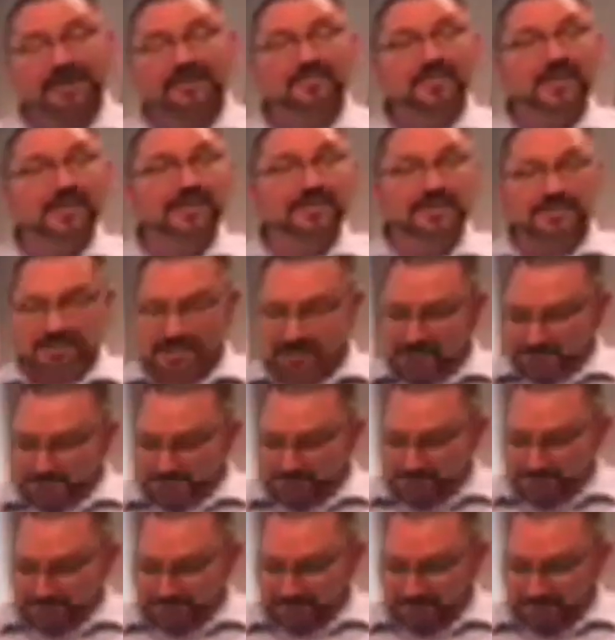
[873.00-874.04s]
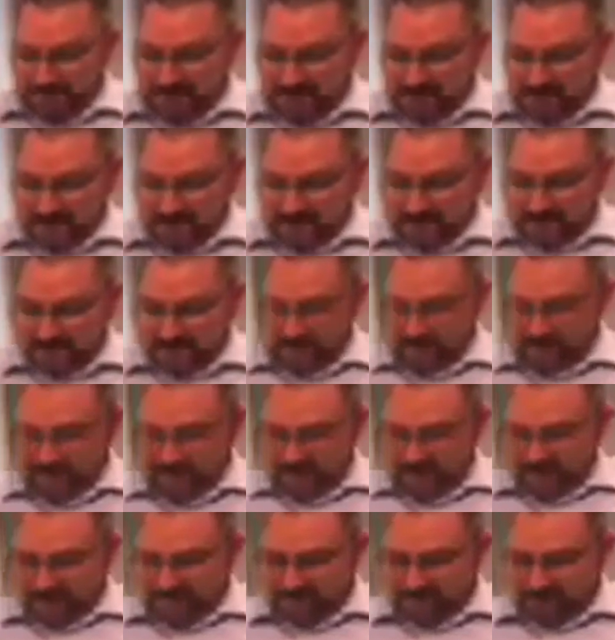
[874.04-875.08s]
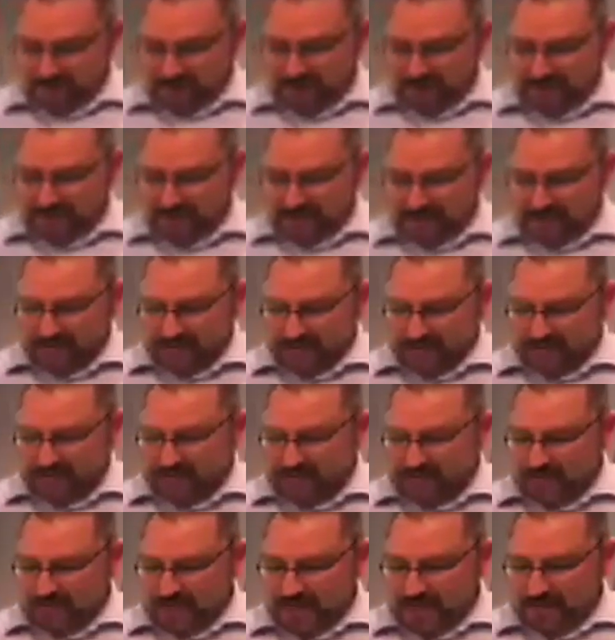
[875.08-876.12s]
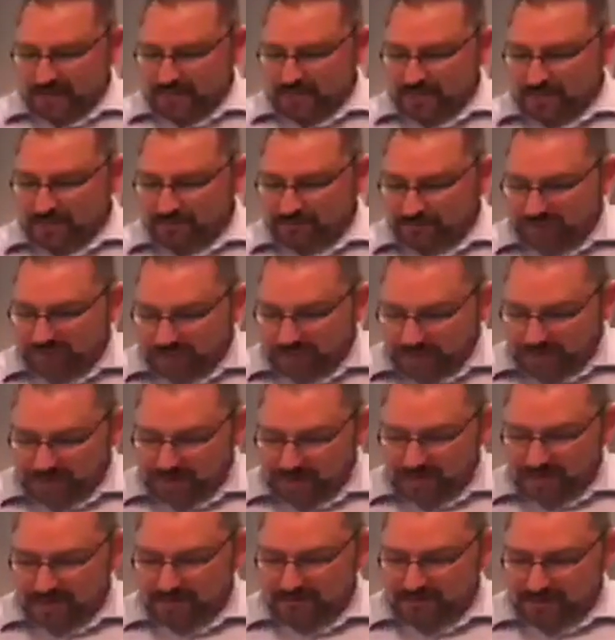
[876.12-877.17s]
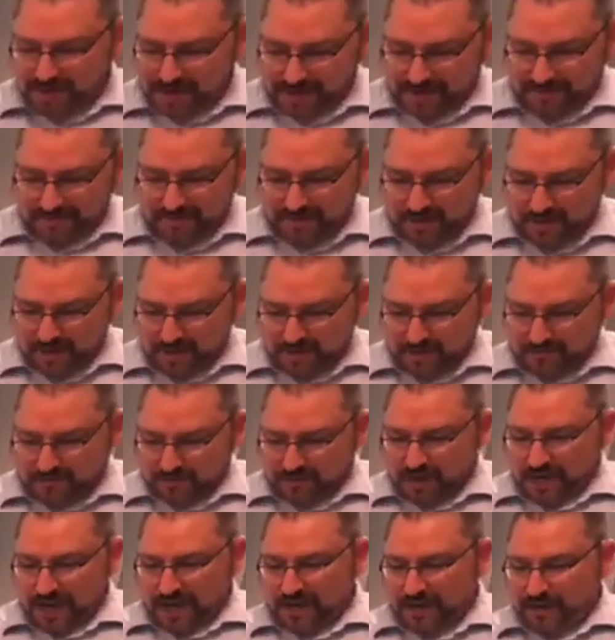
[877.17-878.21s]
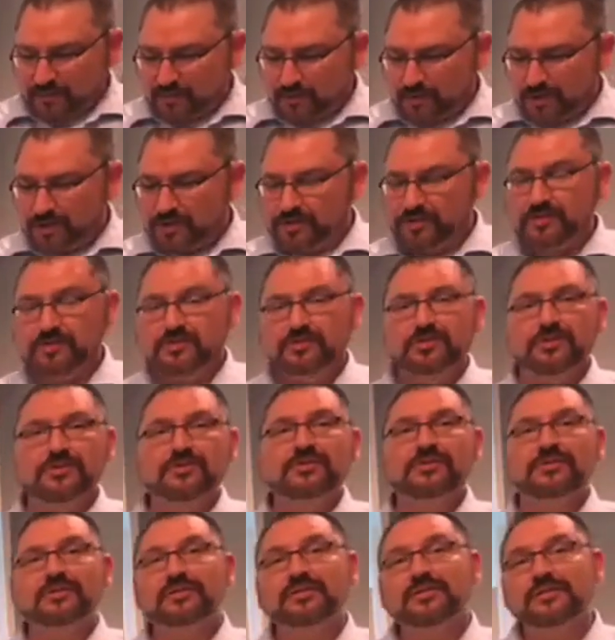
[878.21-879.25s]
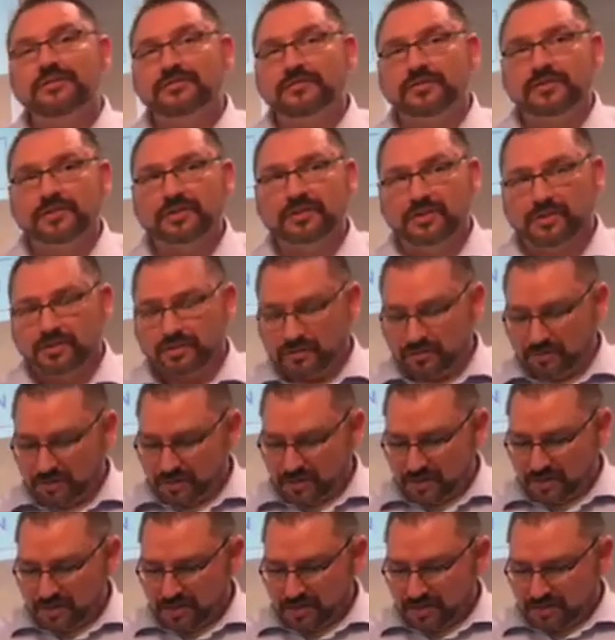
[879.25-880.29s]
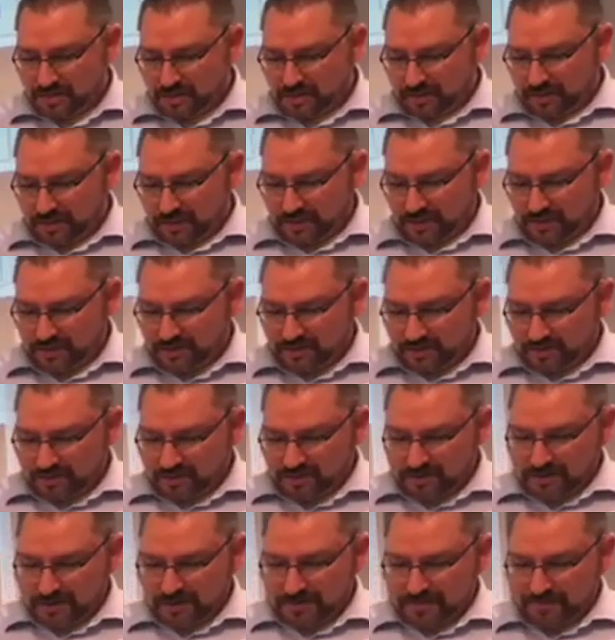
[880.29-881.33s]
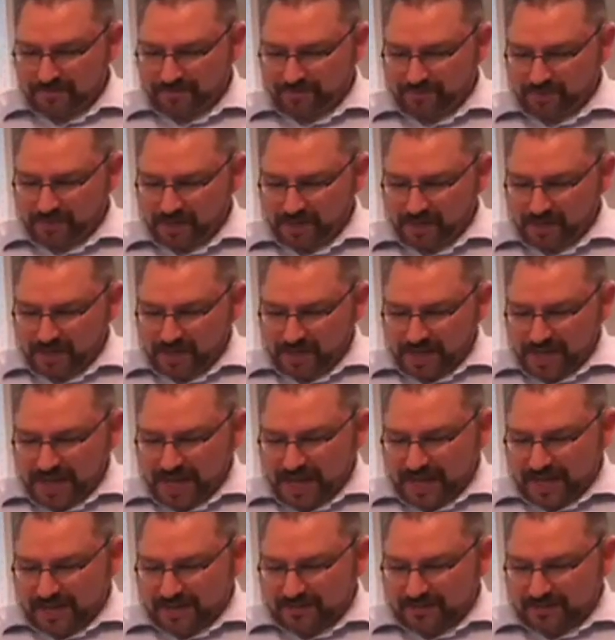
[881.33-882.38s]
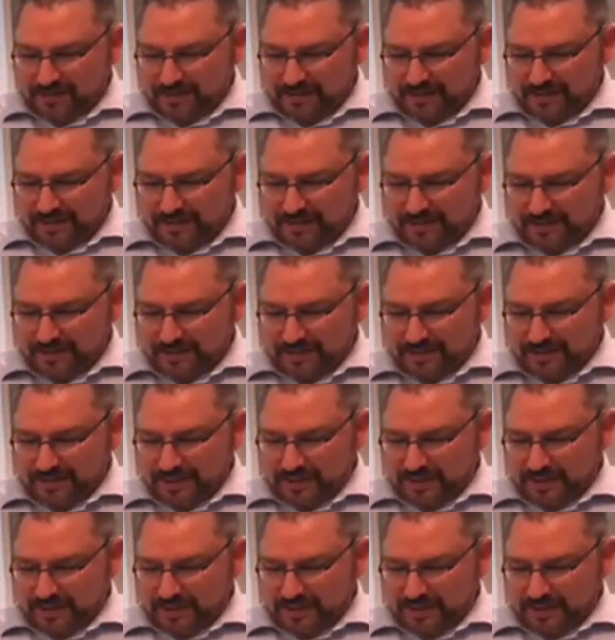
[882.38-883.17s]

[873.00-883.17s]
command you, you will speak. In verse eight, he says, do not be afraid of them, for I am with you to deliver you, declares the Lord. And uh,